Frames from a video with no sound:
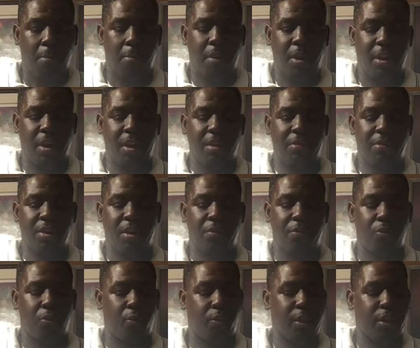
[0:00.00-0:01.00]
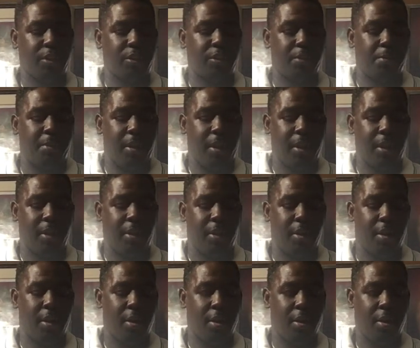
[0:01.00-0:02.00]
But even if you went to bed
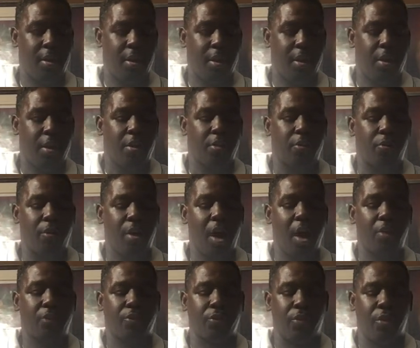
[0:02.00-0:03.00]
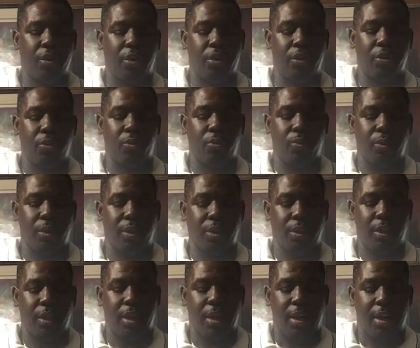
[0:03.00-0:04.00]
3 hours early, you would
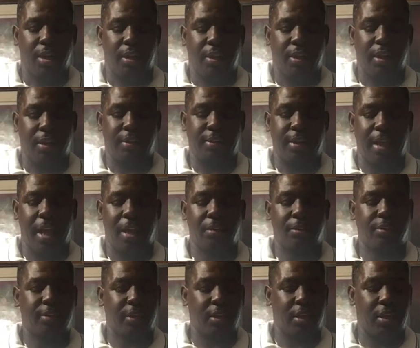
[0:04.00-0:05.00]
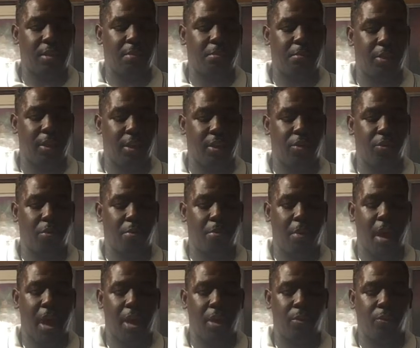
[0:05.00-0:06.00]
get sound sleep, but your
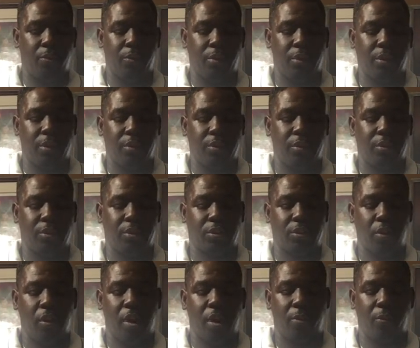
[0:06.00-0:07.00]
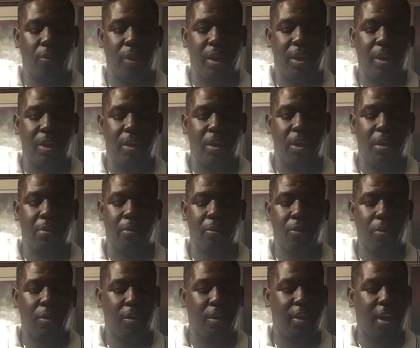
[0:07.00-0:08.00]
body would start waking up
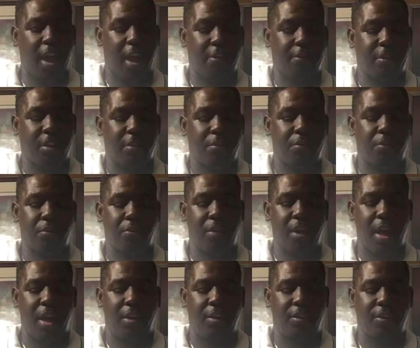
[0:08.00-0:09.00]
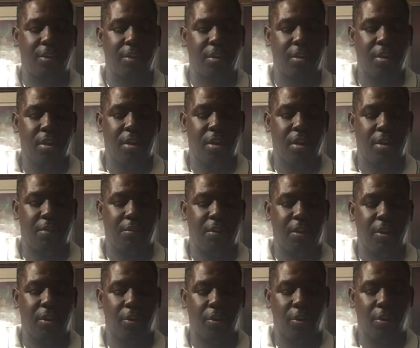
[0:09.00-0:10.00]
early after a few nights of
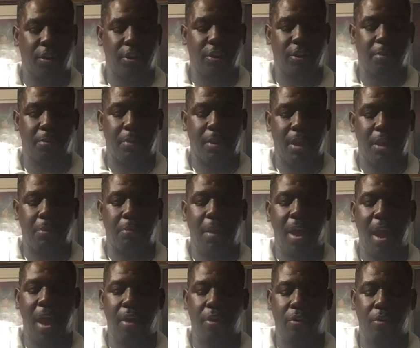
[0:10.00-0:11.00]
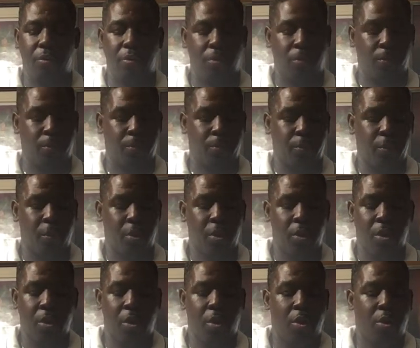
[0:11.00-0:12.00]
the early to bed pattern.
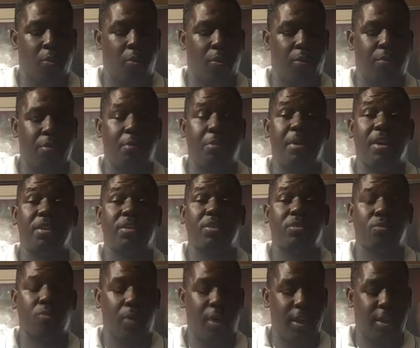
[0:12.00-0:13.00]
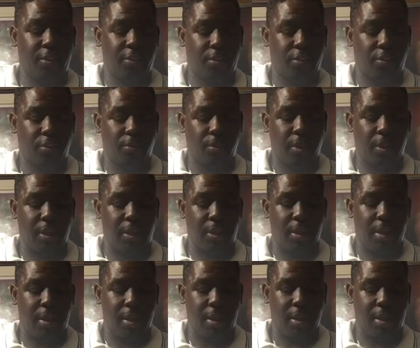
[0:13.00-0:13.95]
One of the best ways to treat